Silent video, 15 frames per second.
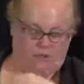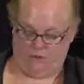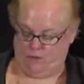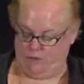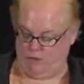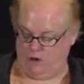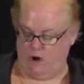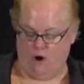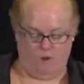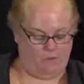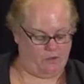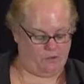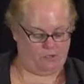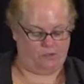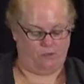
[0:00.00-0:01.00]
We're
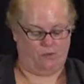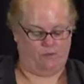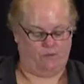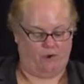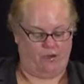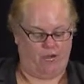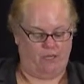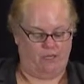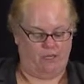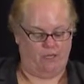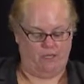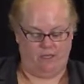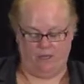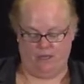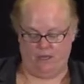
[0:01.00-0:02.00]
almost to a break.
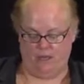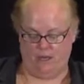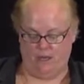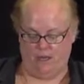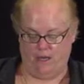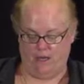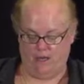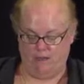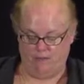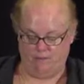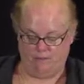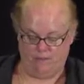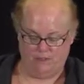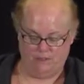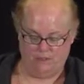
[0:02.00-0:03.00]

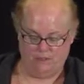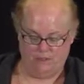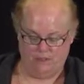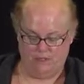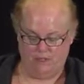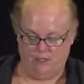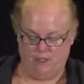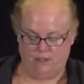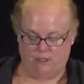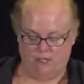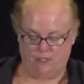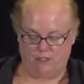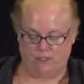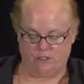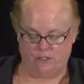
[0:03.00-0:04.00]
Let
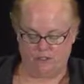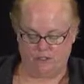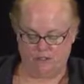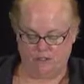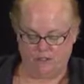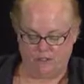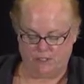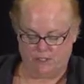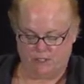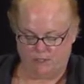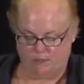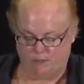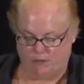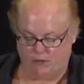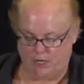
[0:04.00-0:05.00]
me see how
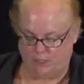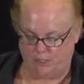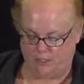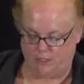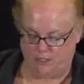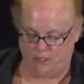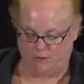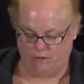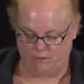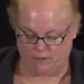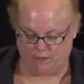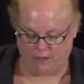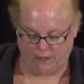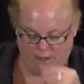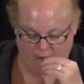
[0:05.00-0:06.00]
many practice
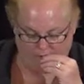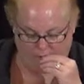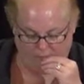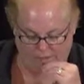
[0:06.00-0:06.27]
scenarios I have.